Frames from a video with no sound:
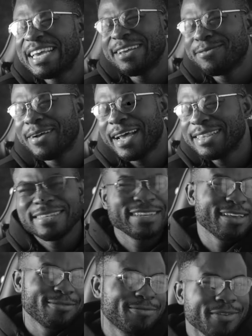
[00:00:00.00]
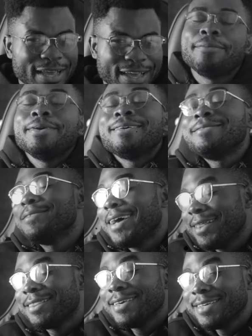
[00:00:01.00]
ain't right, this ain't fair. I mean,
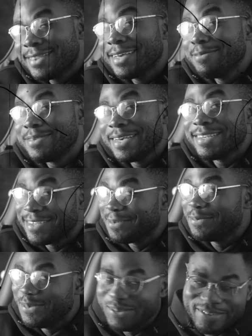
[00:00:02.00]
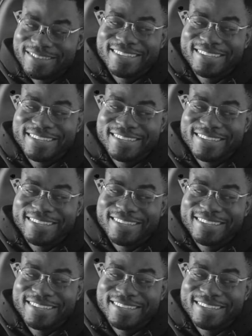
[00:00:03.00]
I think Tems herself knows